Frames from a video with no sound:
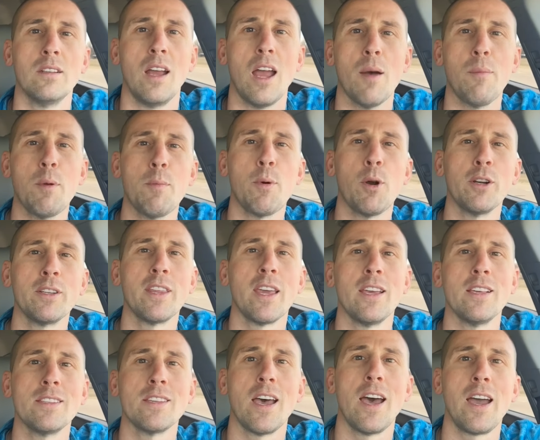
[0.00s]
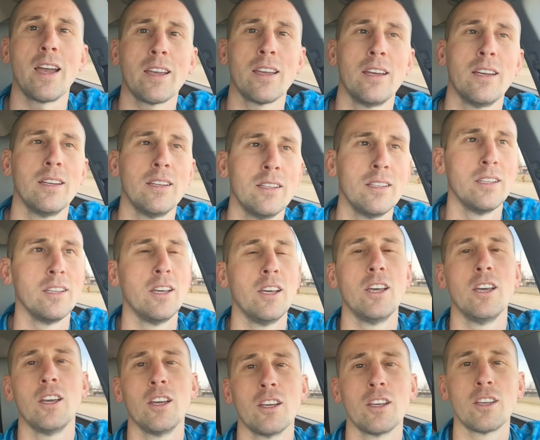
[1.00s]
Happy birthday, Zach.
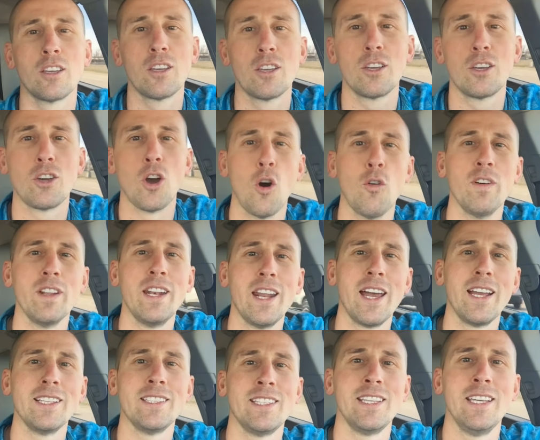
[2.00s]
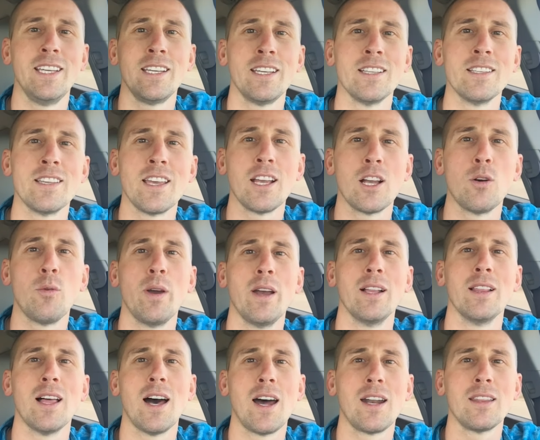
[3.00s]
COVID-19 can take away
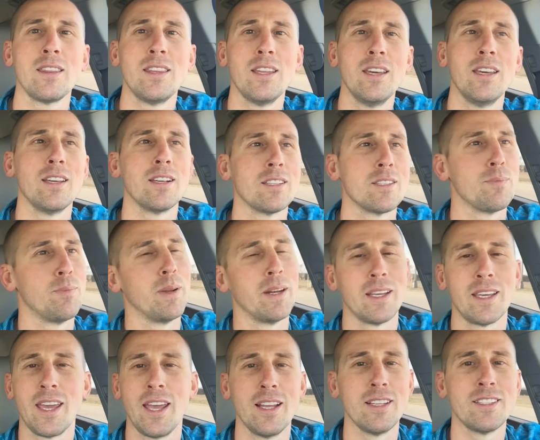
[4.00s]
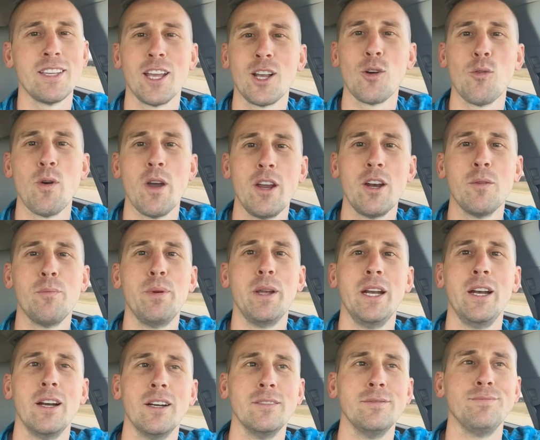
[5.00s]
a lot of things, but it can't take away your
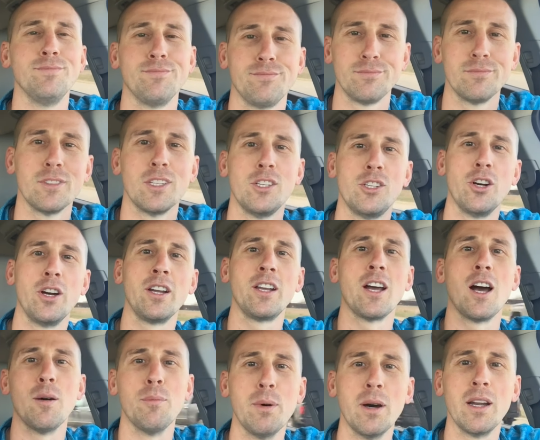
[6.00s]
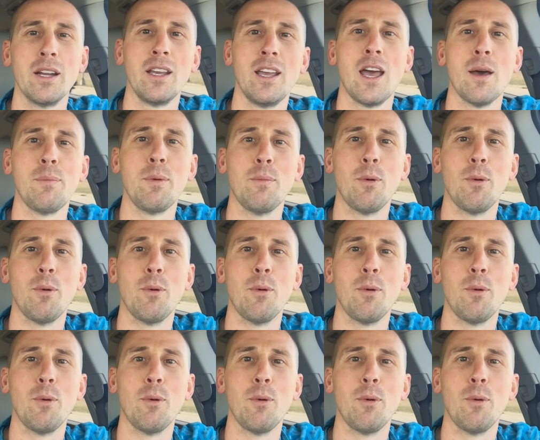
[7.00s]
beer. Drink up, buddy. Happy